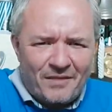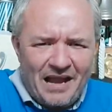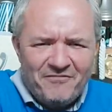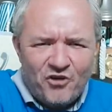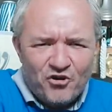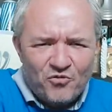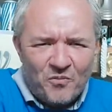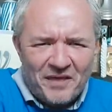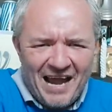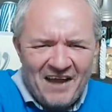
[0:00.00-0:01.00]
I've got to go up
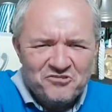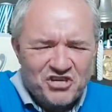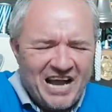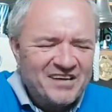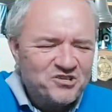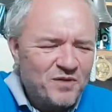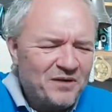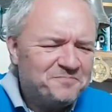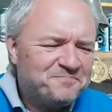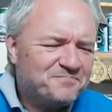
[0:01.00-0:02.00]
the arse yet as
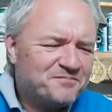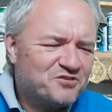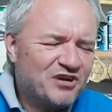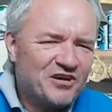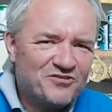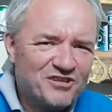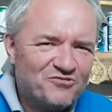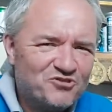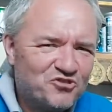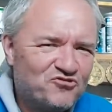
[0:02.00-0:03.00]
well. Try not to look
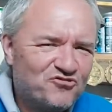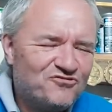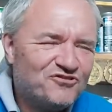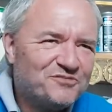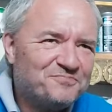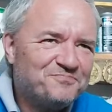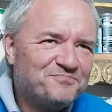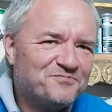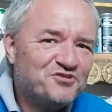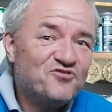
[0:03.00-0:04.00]
too drunk.
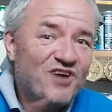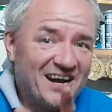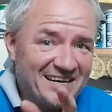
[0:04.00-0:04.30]
Try.